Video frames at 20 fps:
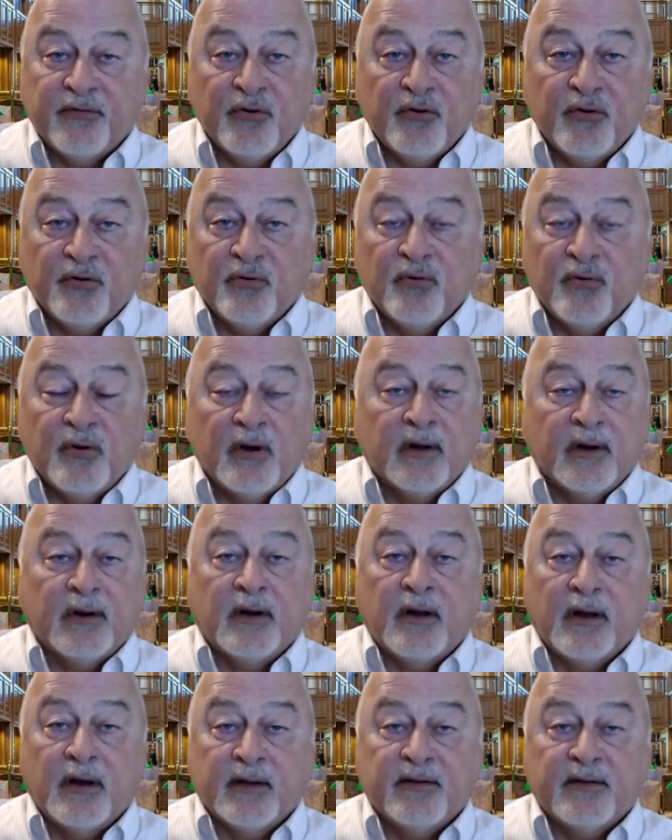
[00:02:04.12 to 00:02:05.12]
do
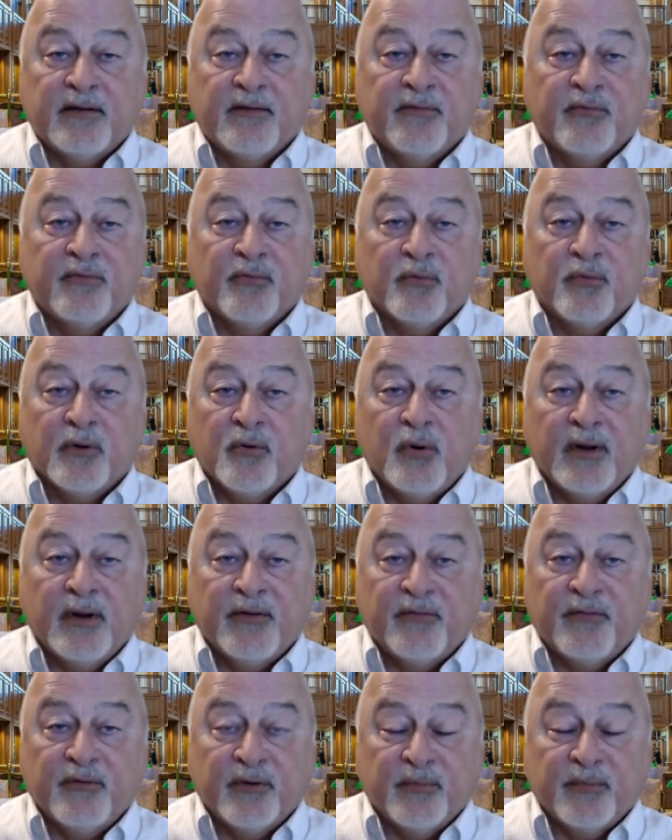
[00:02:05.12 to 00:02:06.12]
on lots of
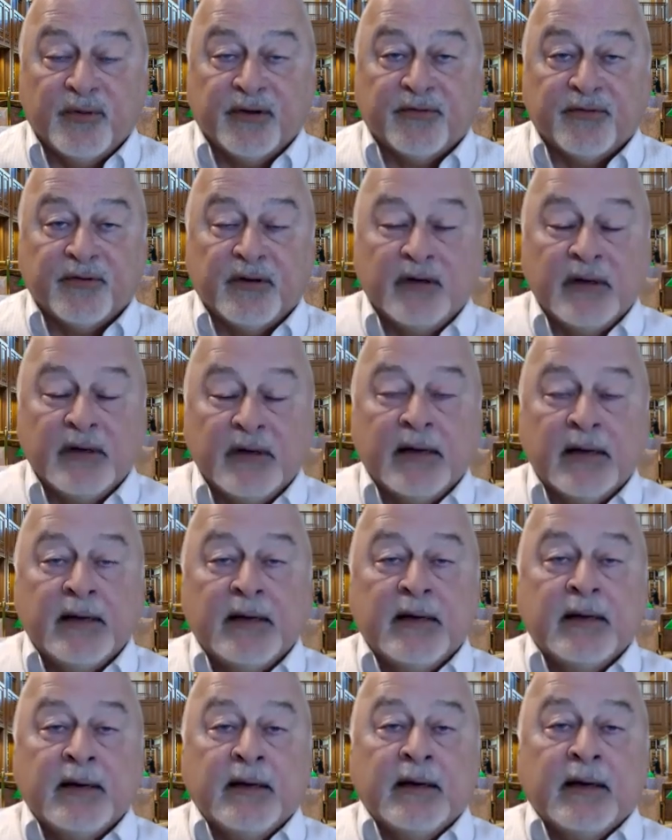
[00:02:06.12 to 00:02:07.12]
requests for admission,
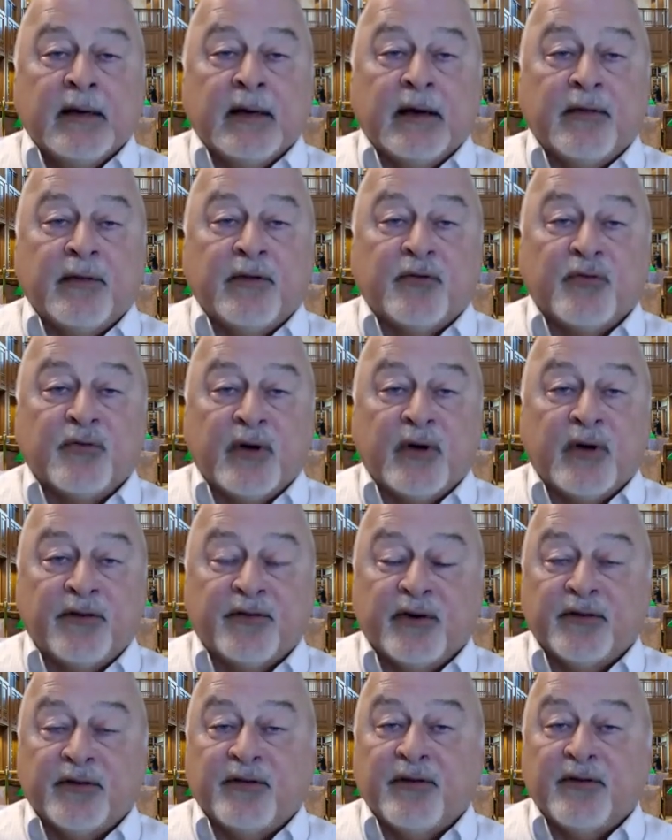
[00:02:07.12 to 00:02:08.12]
the trial
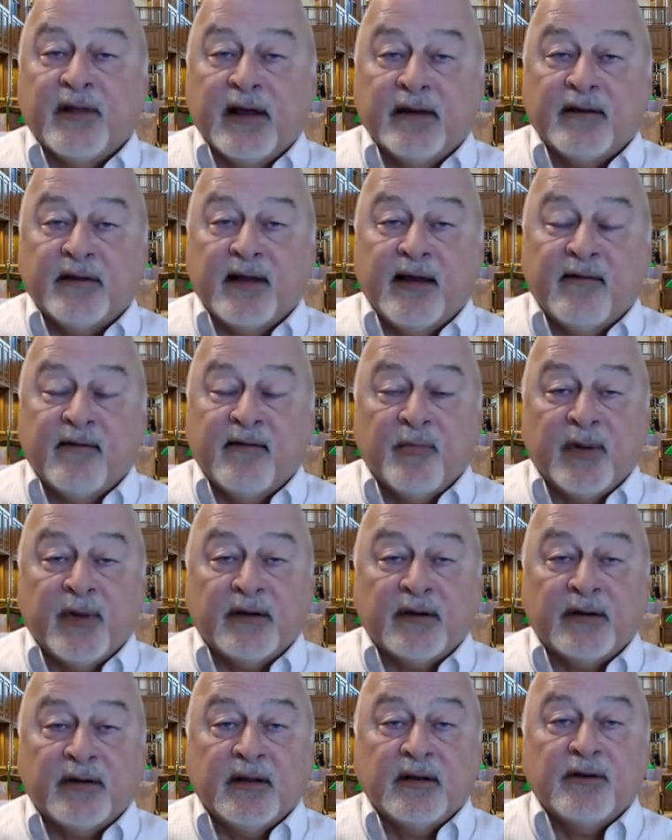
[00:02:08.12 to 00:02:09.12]
judge at that time,
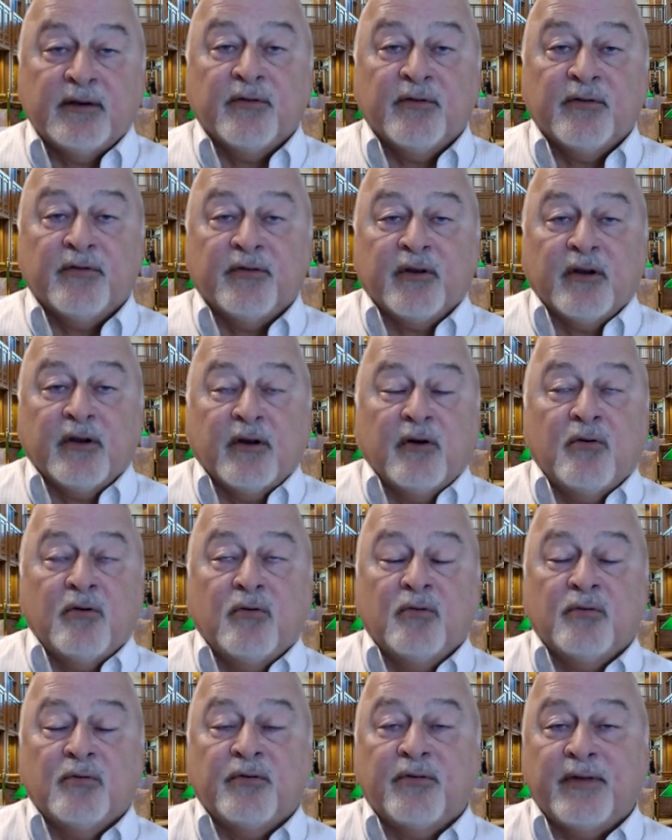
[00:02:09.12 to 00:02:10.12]
about 10 years
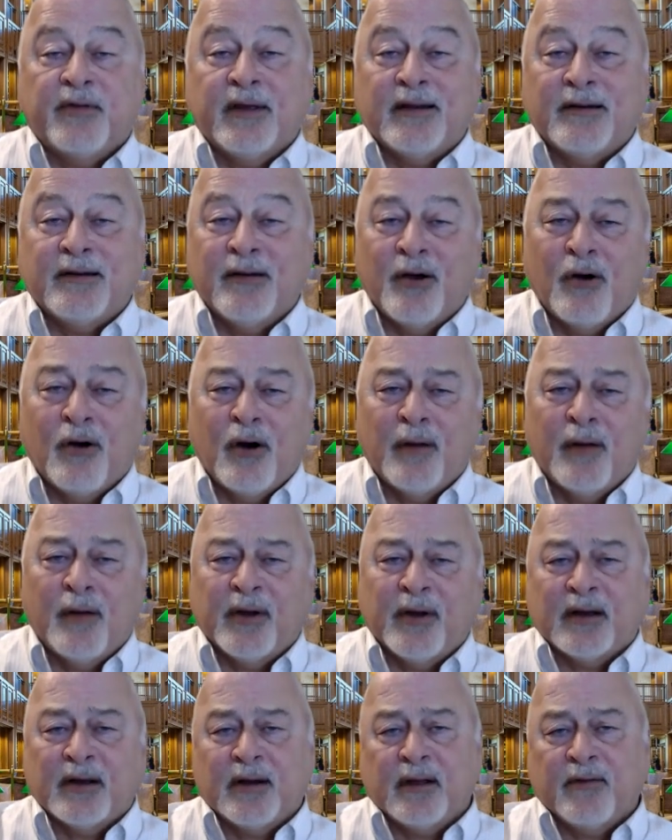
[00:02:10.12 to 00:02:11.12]
ago, said, no, I'm
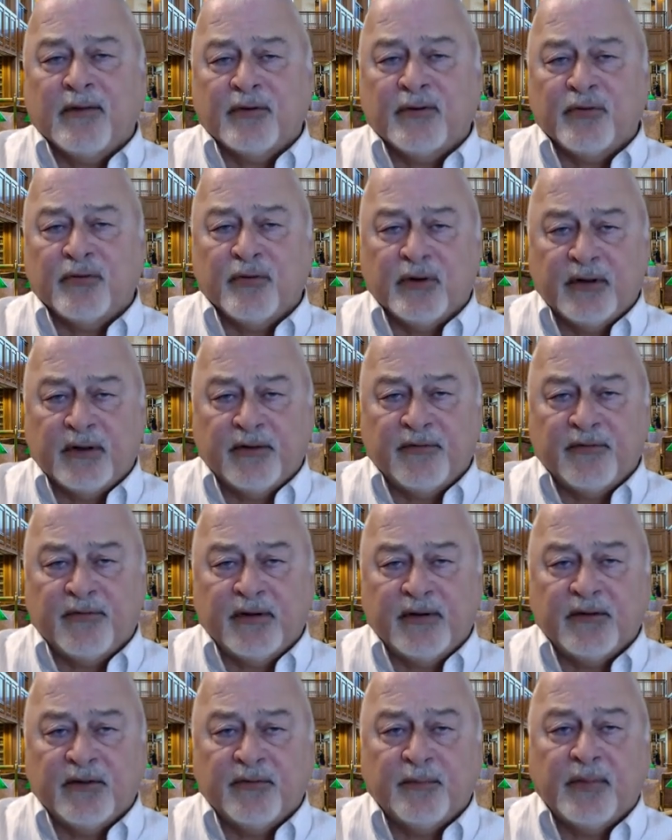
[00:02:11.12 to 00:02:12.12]
not going to give attorney's
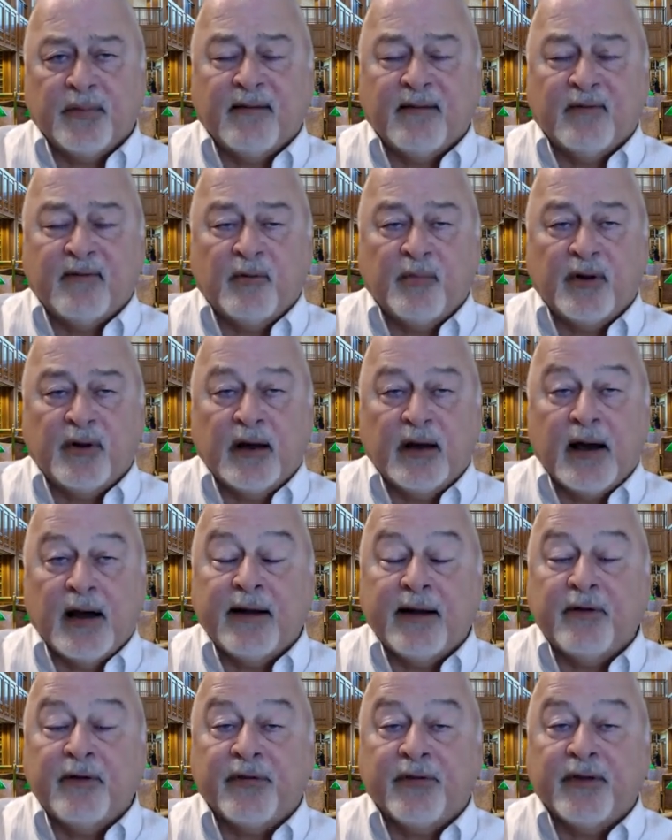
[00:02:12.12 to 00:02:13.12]
fees, blah, blah, blah.
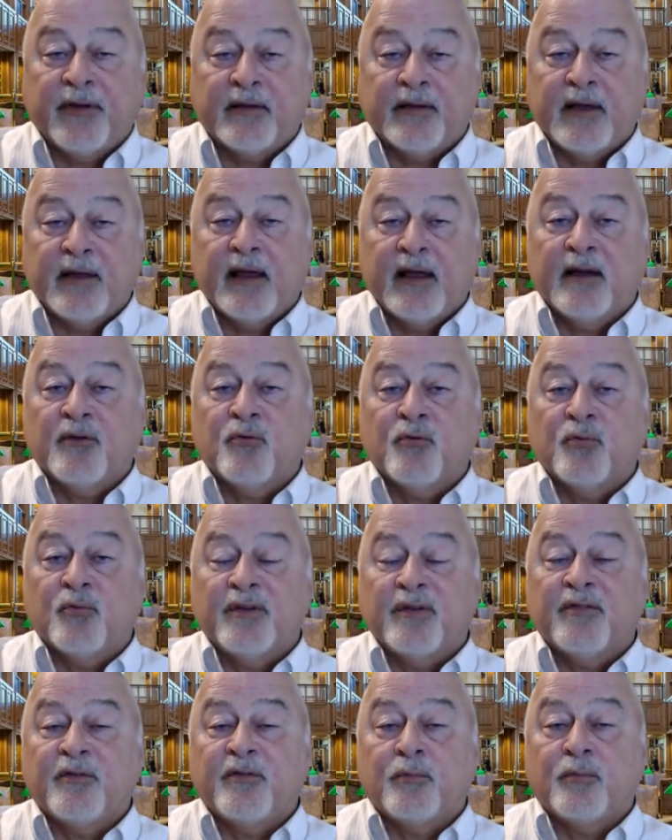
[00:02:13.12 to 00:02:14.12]
I don't think they had a
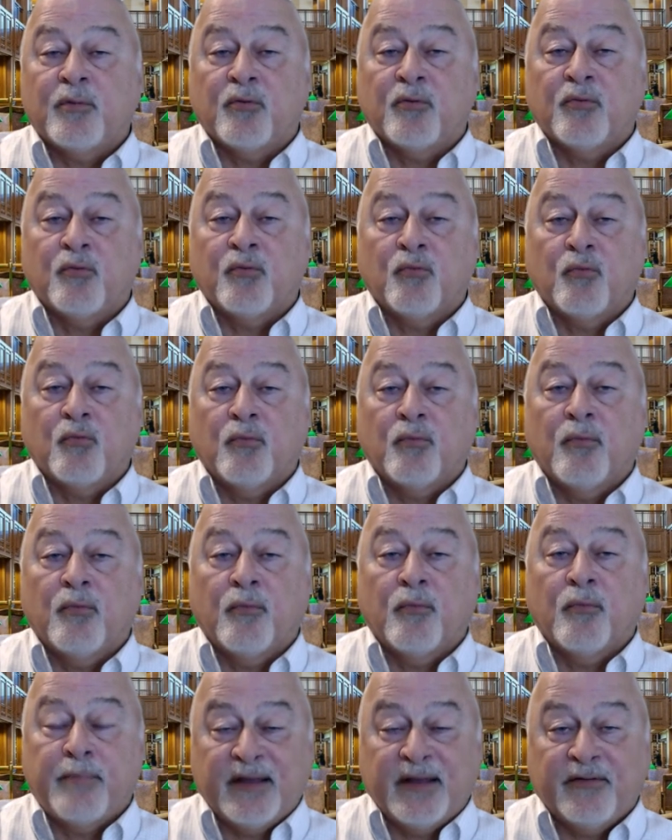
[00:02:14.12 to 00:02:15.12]
reasonable
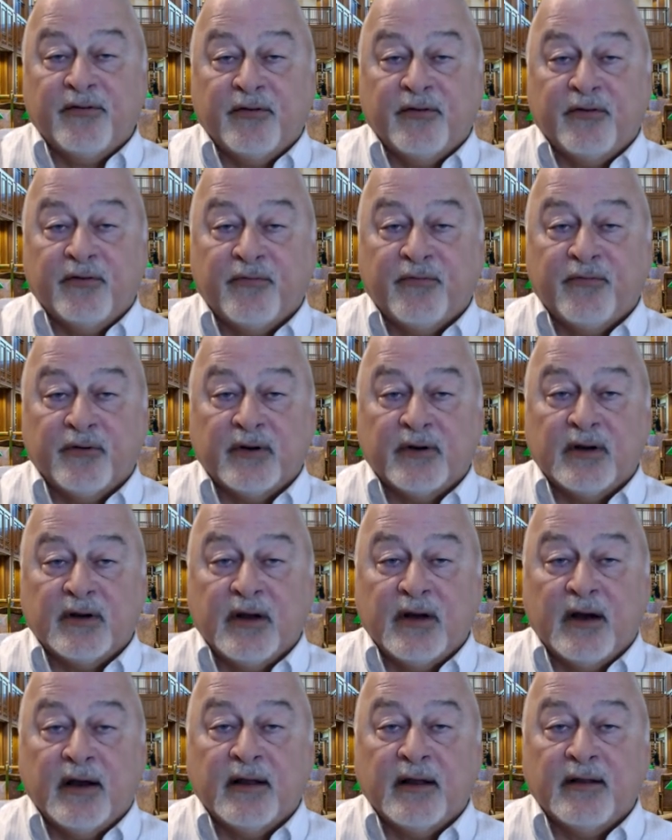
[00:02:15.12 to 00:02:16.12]
basis for
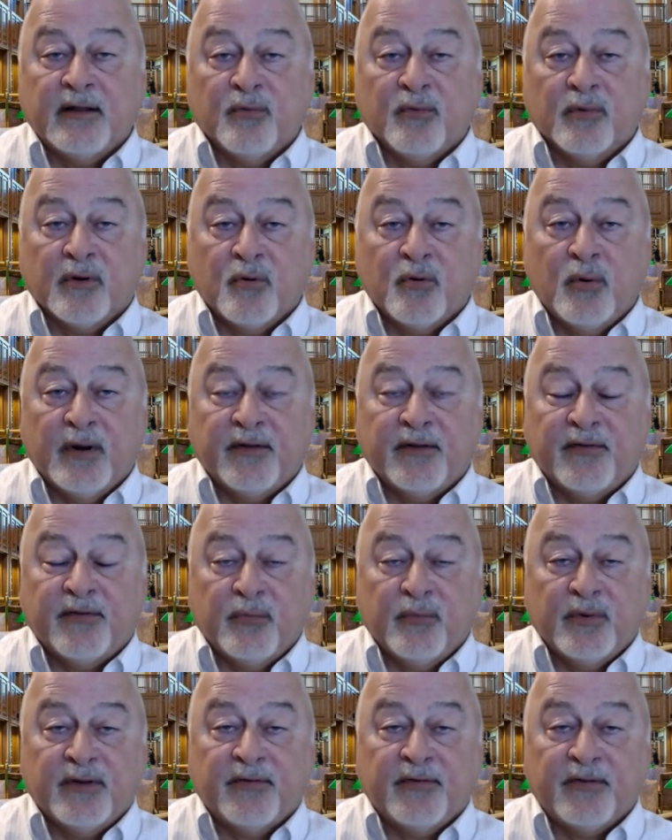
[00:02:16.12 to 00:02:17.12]
denying the request
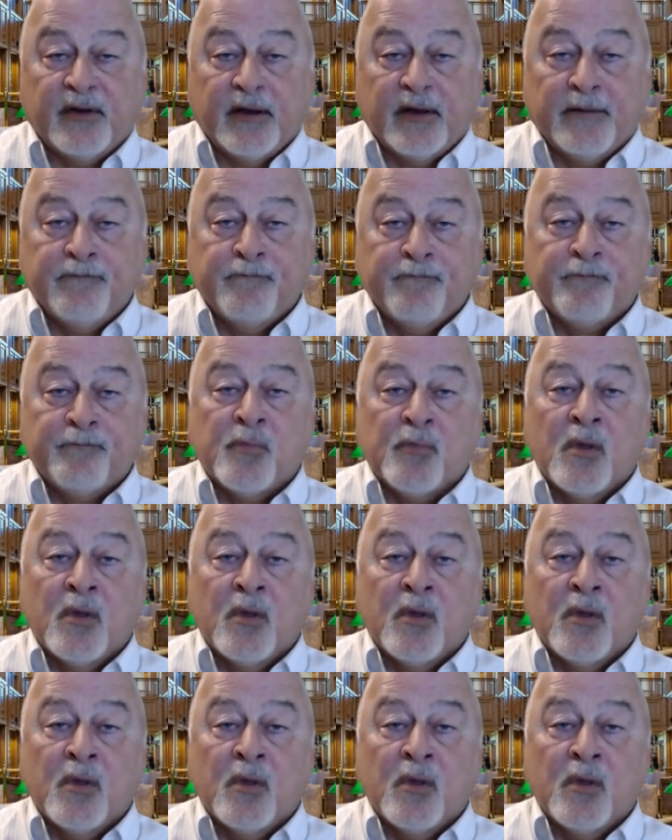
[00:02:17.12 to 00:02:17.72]
that we sent,